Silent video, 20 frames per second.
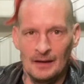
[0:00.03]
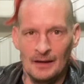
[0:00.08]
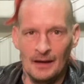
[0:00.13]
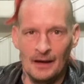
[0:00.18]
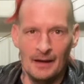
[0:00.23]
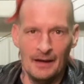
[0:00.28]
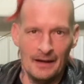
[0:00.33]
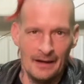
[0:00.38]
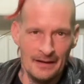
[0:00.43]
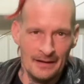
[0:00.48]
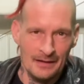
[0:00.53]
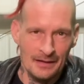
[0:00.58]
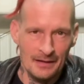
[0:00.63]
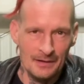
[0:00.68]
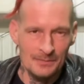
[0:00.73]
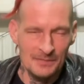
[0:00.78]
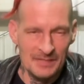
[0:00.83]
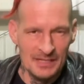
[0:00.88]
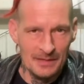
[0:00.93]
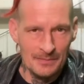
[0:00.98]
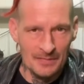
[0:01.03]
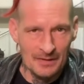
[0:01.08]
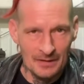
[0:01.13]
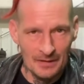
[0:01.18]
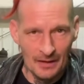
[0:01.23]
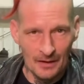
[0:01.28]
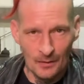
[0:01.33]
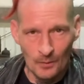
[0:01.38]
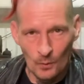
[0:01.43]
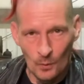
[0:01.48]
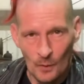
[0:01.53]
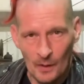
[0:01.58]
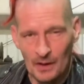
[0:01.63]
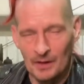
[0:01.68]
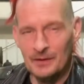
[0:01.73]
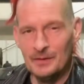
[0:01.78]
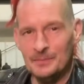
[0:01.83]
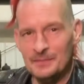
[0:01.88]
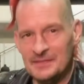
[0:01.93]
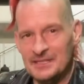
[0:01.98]
Hi, I'm Demon and
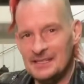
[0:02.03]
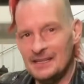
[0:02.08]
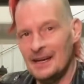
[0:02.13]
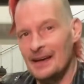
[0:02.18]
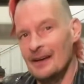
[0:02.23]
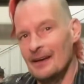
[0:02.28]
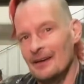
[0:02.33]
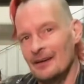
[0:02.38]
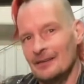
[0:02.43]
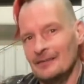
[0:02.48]
welcome to Hell.